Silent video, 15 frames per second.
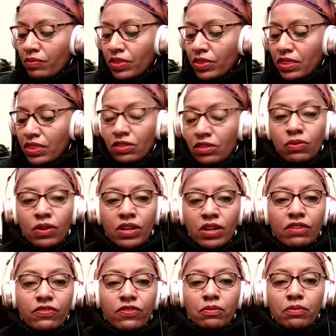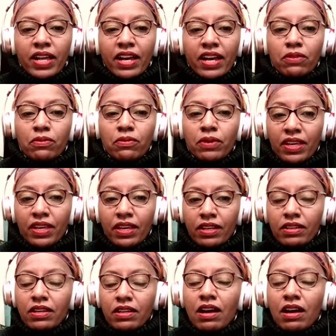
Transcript: these wonderful Black women